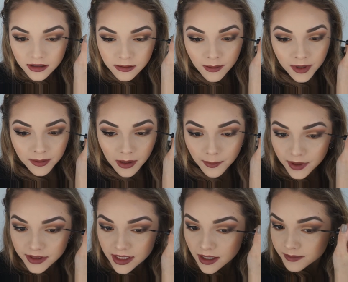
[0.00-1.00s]
I'm going to be
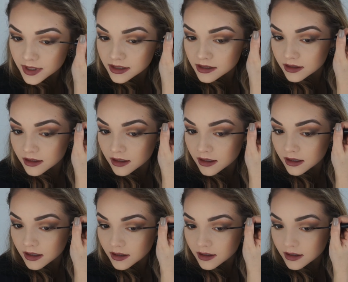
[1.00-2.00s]
building up this
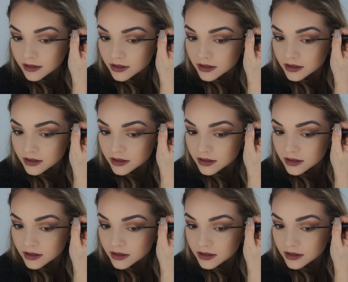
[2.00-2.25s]
liner and